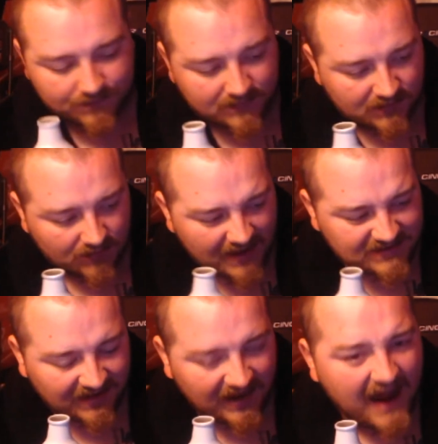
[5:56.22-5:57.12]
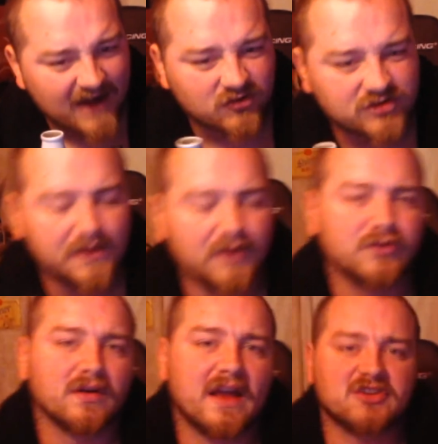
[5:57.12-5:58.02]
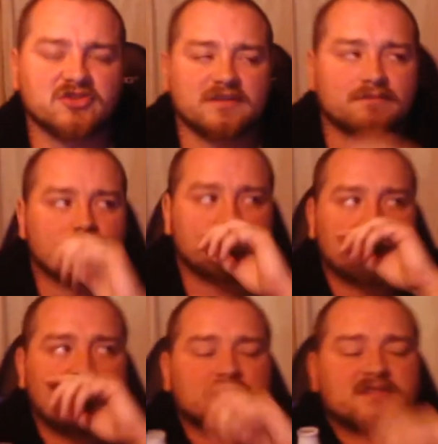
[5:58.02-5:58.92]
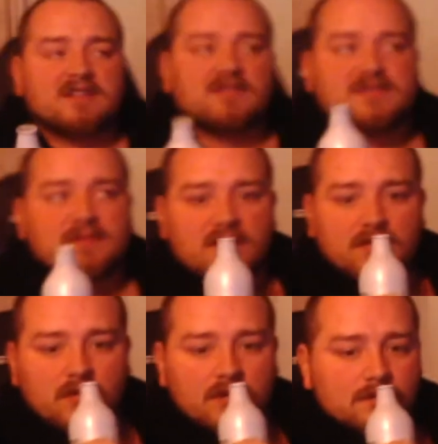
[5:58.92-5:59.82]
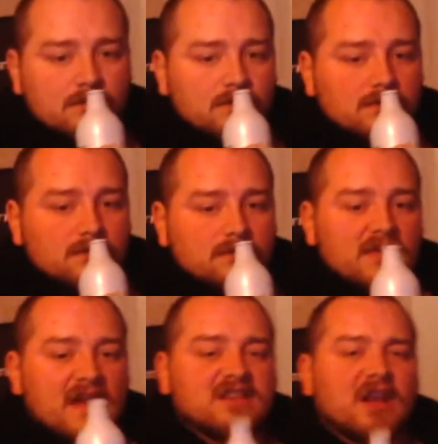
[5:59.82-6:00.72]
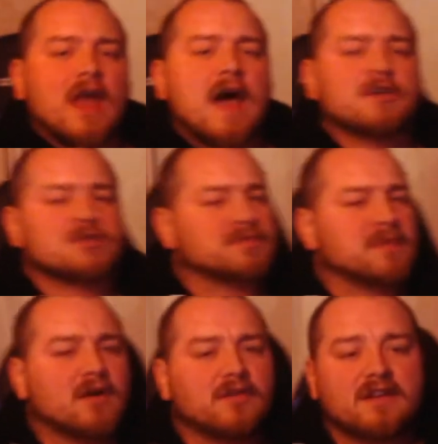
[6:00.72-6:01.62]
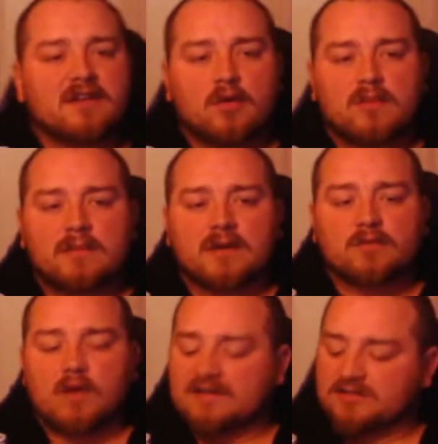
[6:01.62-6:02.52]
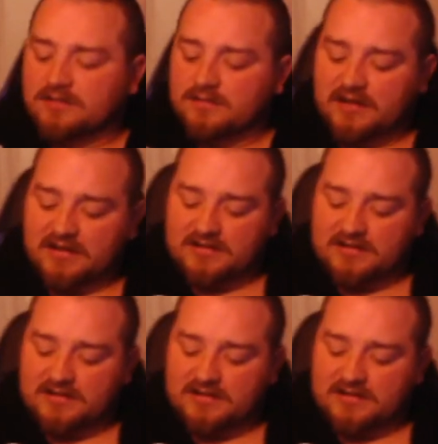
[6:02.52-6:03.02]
has a lighter smell to it actually. Now I'm sitting here smelling it more. Has a lighter smell than a normal Budweiser does.